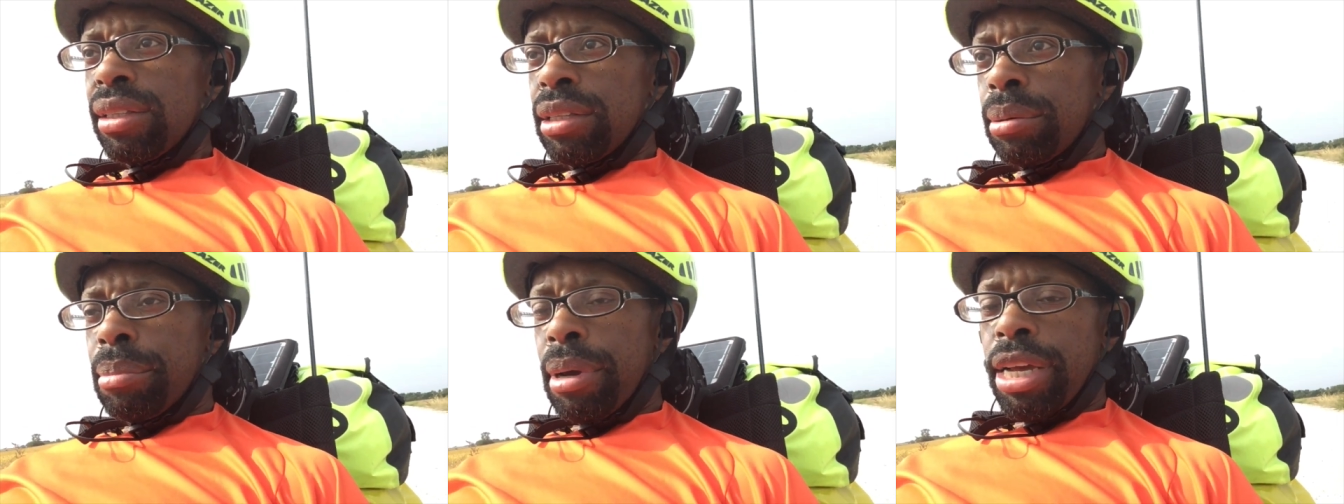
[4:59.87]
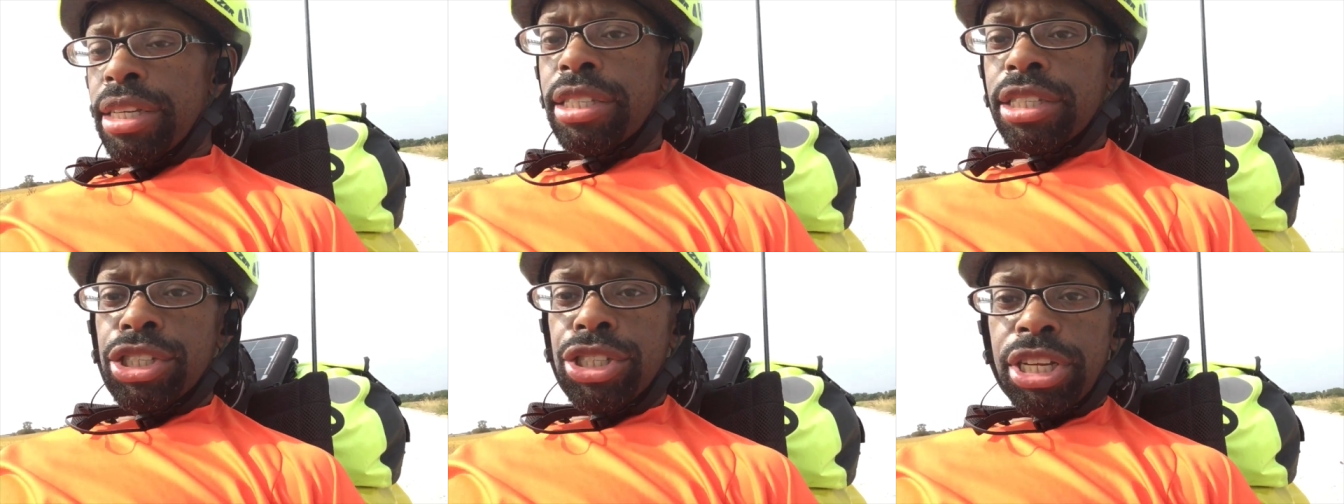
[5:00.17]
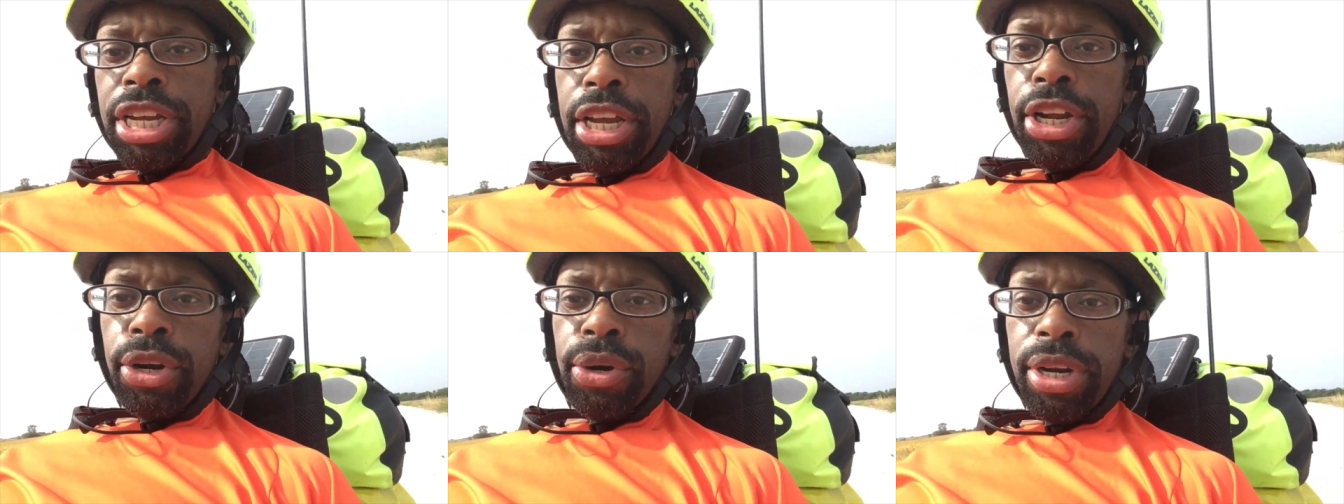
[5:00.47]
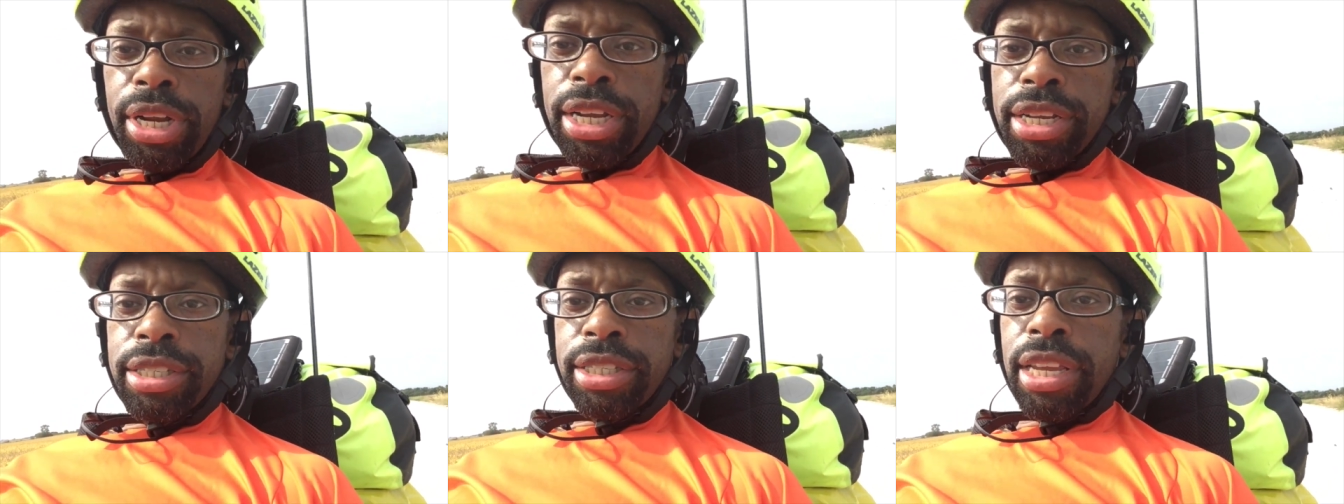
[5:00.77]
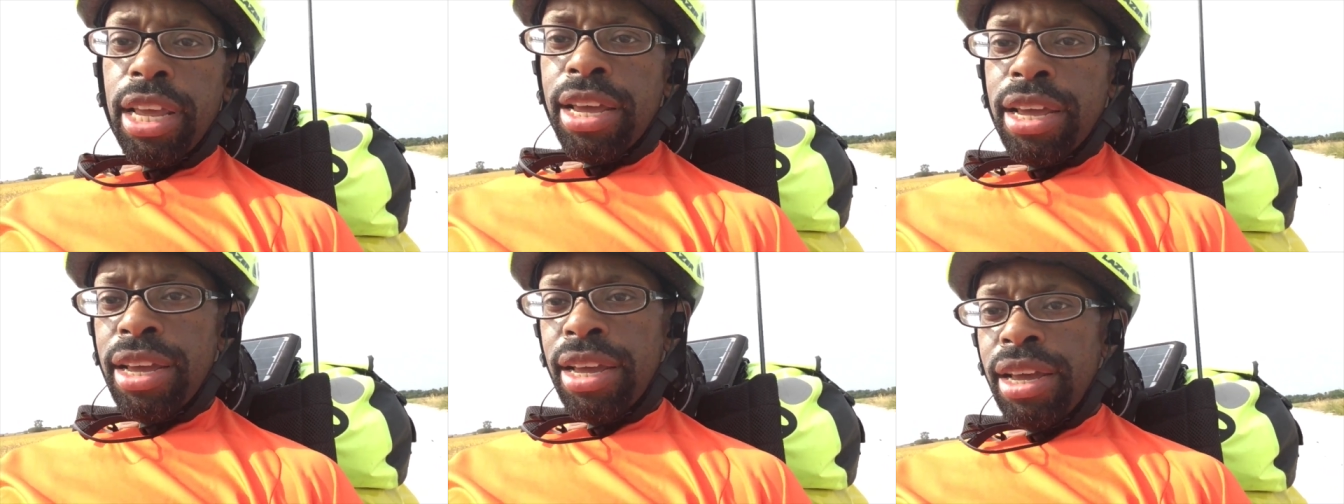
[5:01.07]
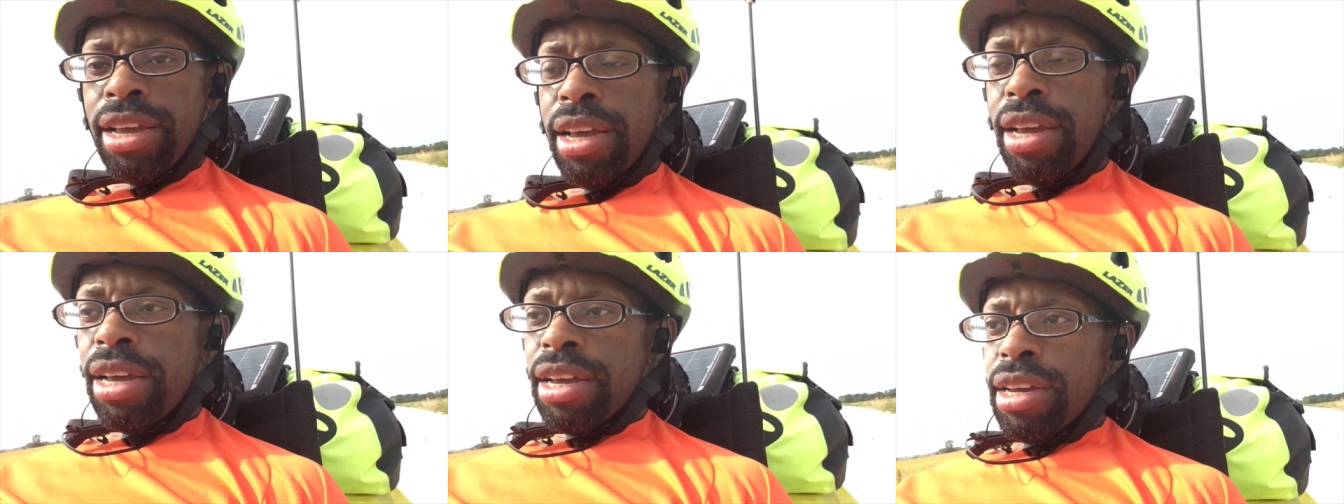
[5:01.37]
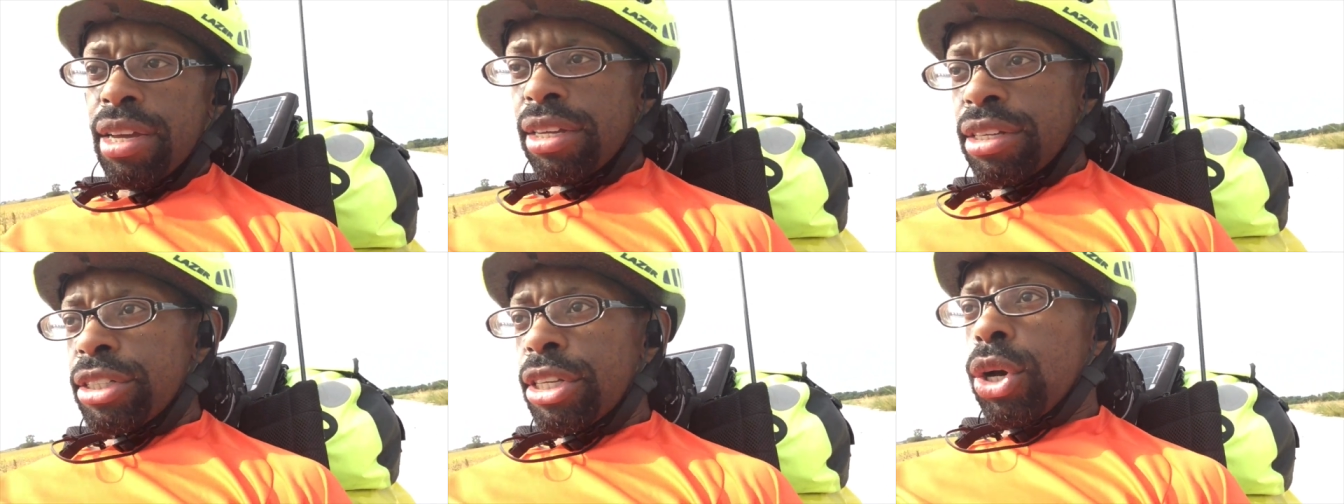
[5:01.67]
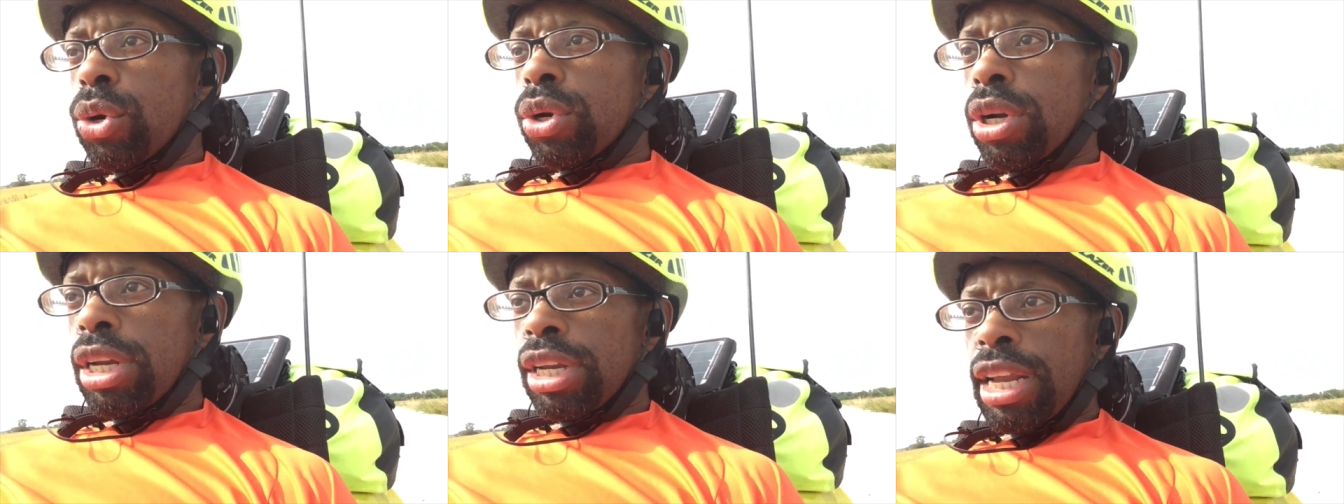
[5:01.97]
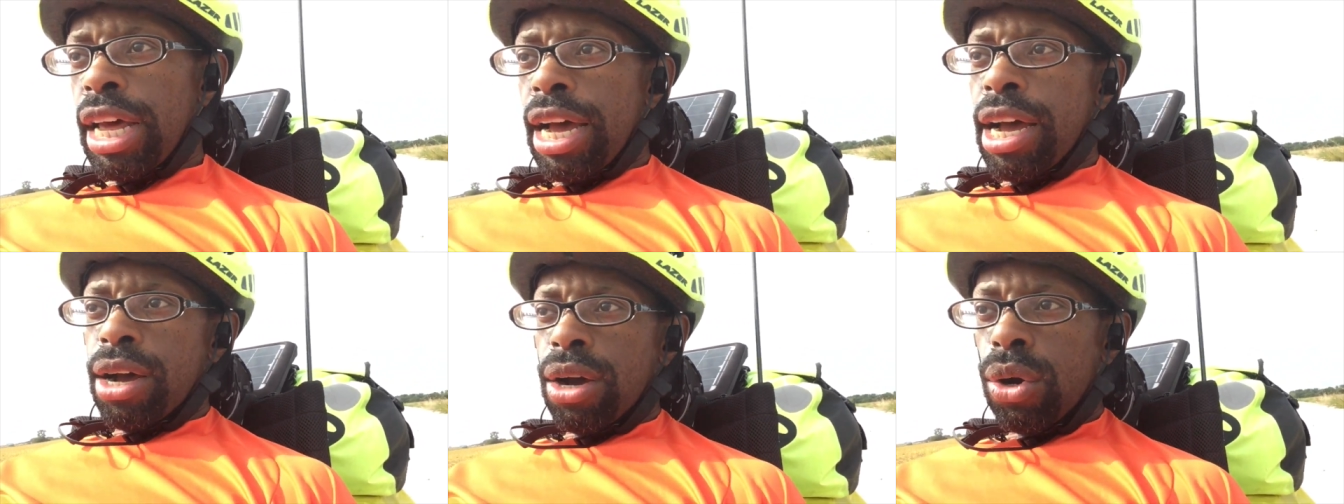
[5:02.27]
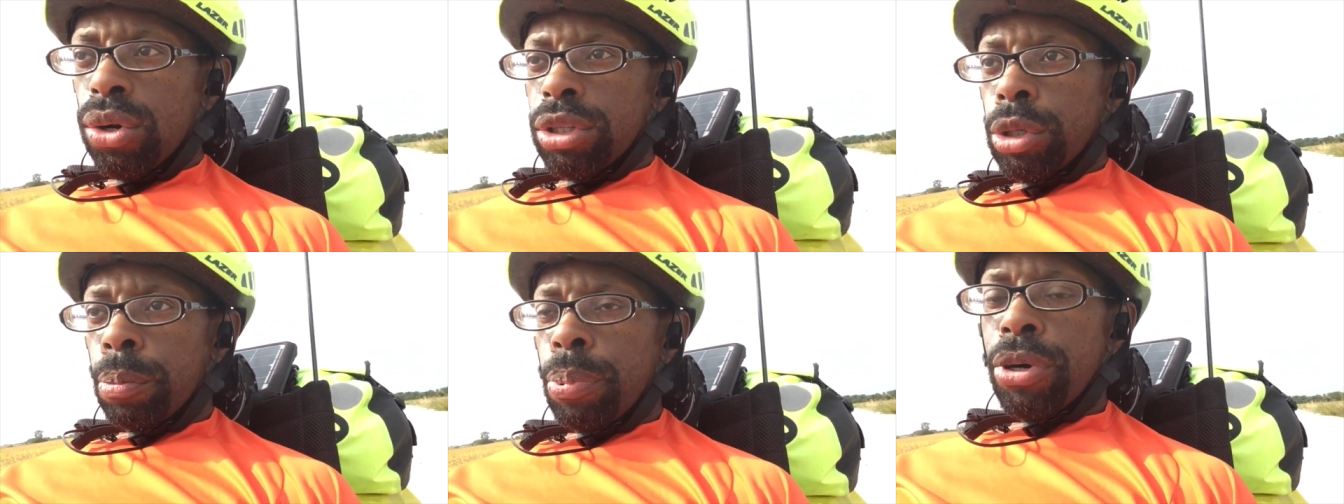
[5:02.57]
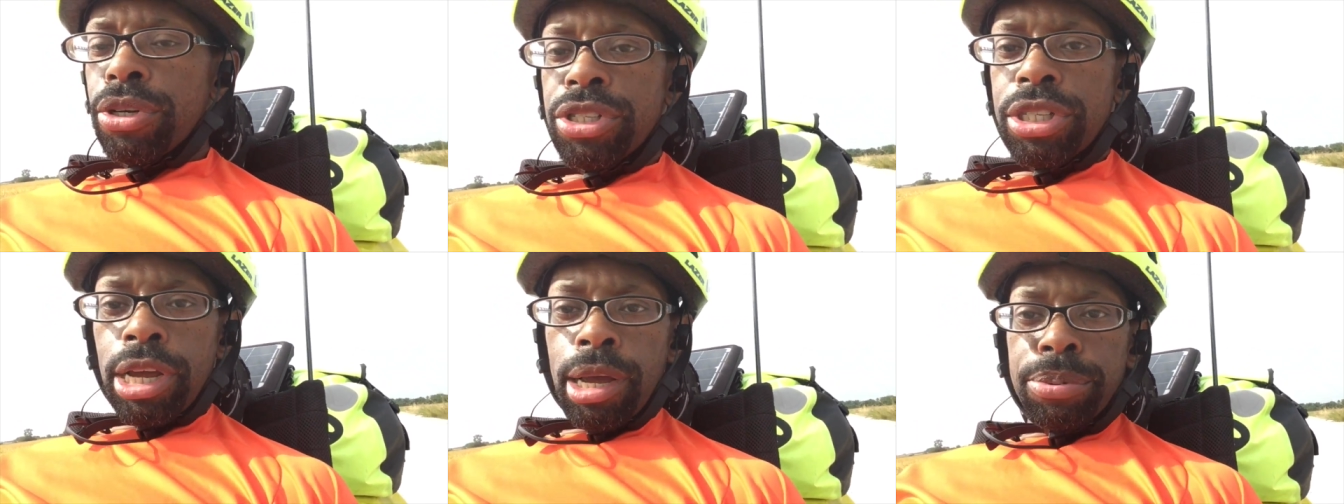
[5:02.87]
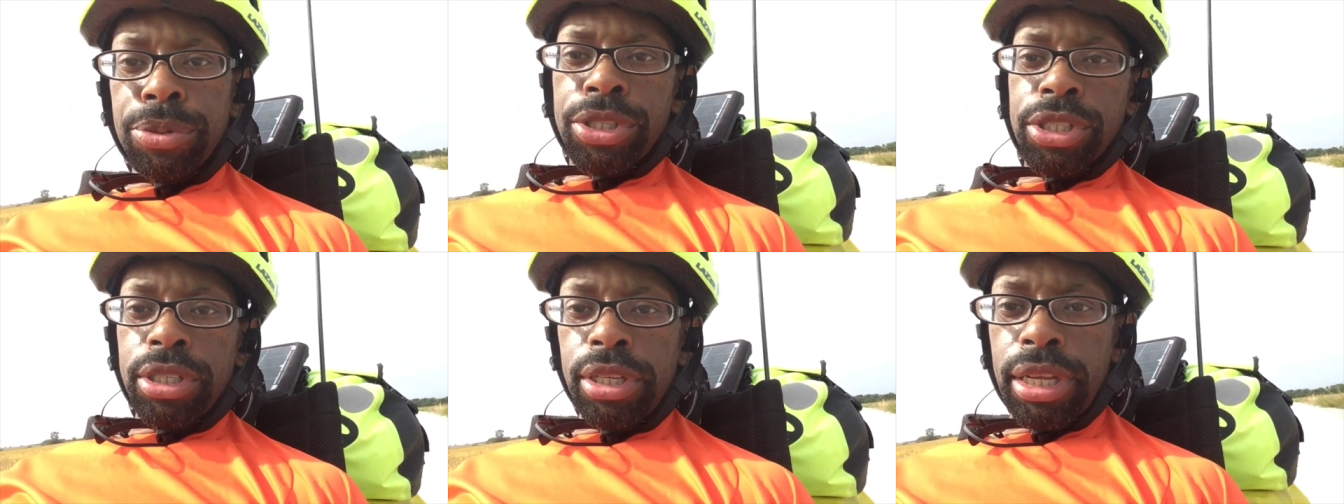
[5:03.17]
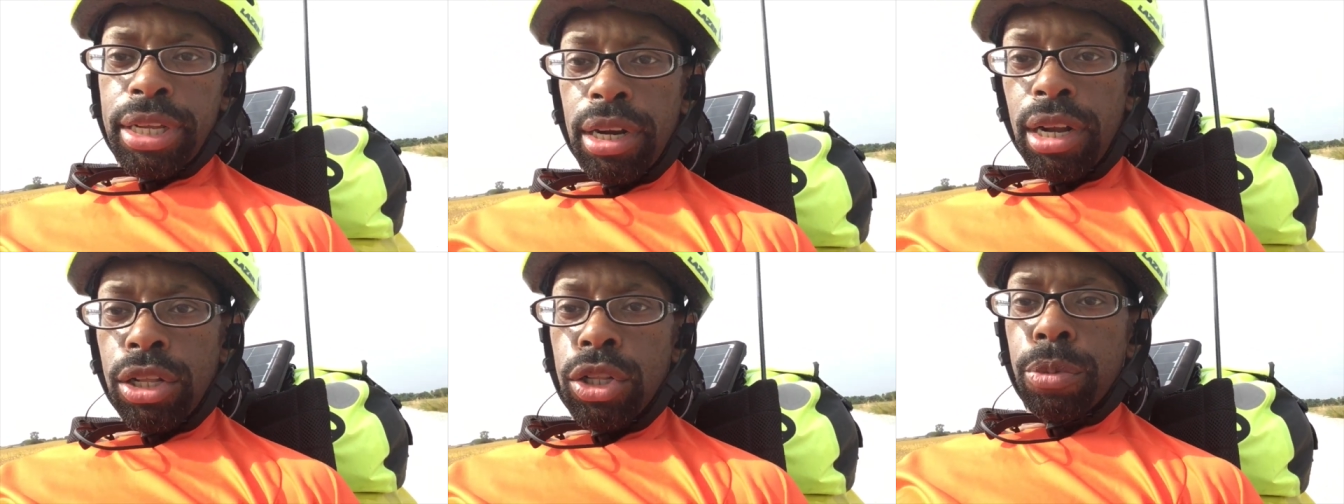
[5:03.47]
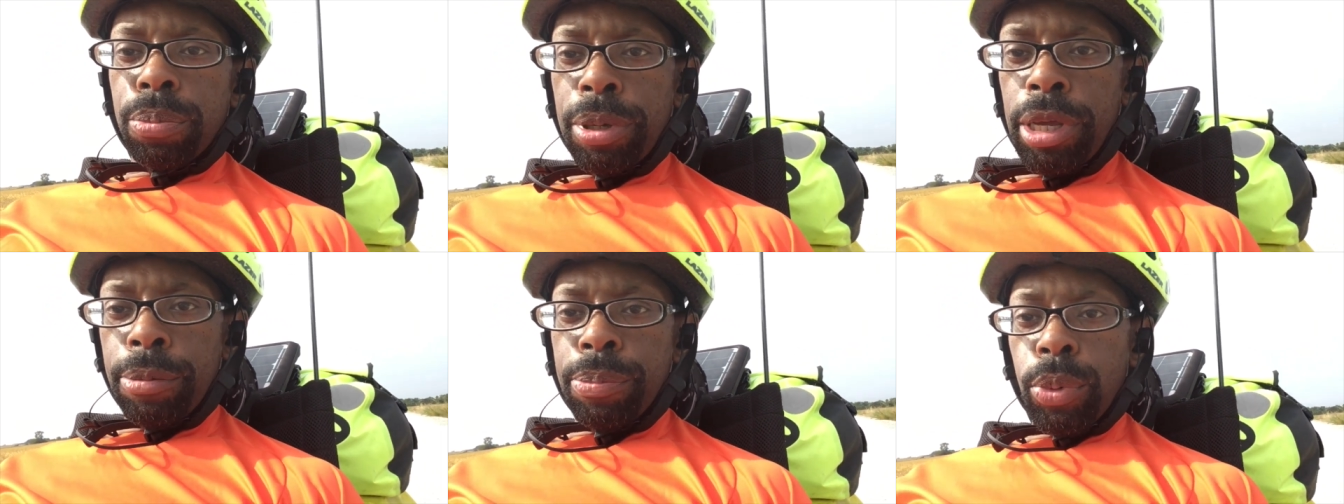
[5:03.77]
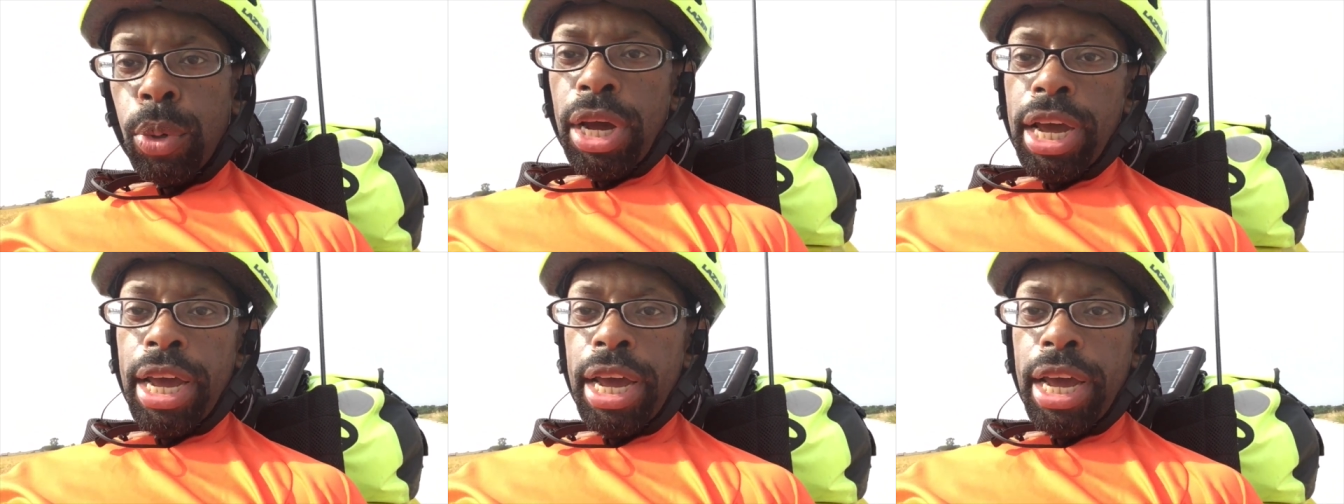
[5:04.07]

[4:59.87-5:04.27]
The message here is, don't allow the perception that other people